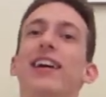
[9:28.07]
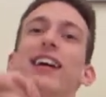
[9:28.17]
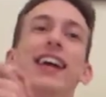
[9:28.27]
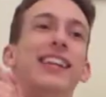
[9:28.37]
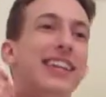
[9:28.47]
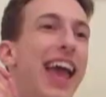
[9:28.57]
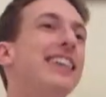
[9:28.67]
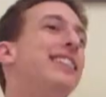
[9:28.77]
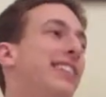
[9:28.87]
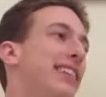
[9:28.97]
And
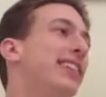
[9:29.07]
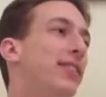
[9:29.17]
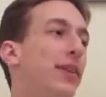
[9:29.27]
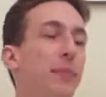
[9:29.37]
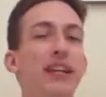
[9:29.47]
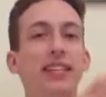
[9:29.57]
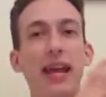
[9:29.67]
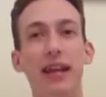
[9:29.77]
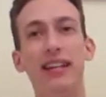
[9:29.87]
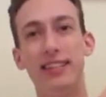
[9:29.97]
yes, he's going to
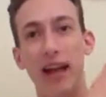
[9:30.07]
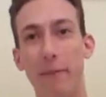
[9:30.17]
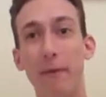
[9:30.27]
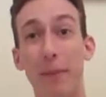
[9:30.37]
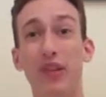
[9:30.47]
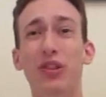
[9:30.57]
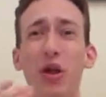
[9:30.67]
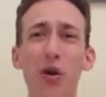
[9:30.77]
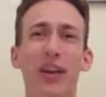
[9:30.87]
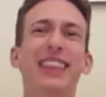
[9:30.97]
maintain his typing, but
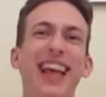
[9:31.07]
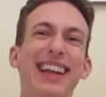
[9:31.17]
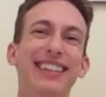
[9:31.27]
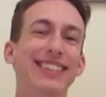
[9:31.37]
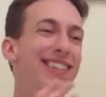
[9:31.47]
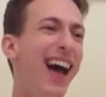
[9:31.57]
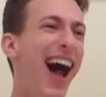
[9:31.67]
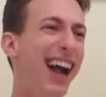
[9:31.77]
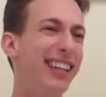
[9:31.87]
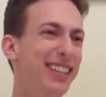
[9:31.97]
look at that
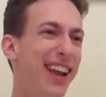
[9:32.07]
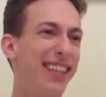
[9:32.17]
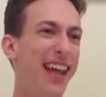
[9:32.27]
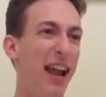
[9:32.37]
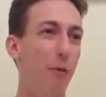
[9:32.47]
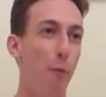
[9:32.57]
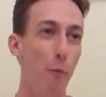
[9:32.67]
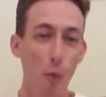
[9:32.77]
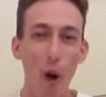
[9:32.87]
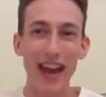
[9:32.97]
design. He's got
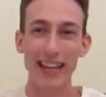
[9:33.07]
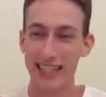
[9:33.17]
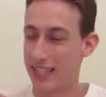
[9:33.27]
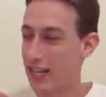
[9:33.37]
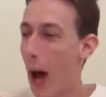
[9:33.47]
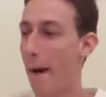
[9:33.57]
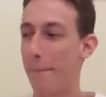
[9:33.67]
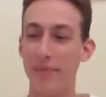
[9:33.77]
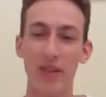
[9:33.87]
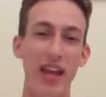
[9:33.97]
that white
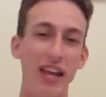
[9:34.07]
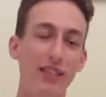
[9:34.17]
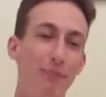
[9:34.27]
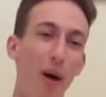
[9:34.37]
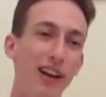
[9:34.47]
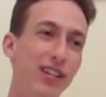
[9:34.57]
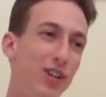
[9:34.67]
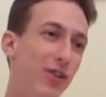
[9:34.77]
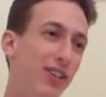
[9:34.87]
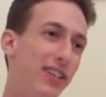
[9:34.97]
top. His body
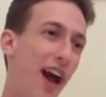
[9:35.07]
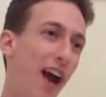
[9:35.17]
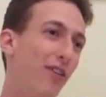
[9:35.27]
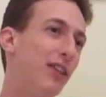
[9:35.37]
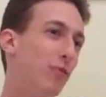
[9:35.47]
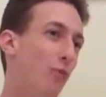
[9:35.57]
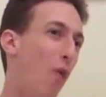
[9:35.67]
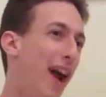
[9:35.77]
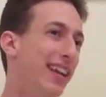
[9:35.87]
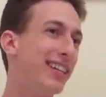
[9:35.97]
turned entirely
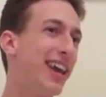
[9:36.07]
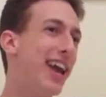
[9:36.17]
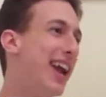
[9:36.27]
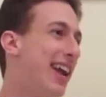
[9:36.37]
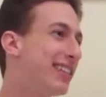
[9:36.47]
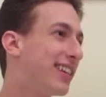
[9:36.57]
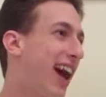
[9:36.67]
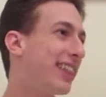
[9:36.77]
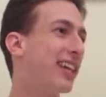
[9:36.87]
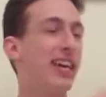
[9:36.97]
white. He's
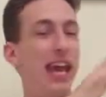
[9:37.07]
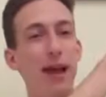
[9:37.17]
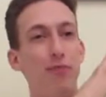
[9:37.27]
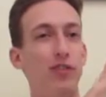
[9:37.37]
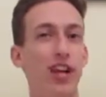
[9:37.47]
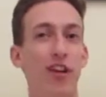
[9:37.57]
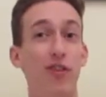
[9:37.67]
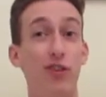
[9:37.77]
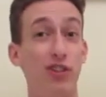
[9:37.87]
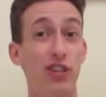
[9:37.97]
got the cape, which I
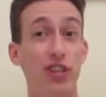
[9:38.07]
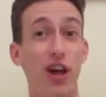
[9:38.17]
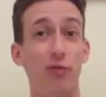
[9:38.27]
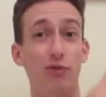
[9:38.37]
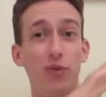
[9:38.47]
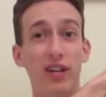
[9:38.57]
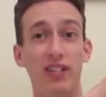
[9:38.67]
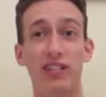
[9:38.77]
originally thought was wings.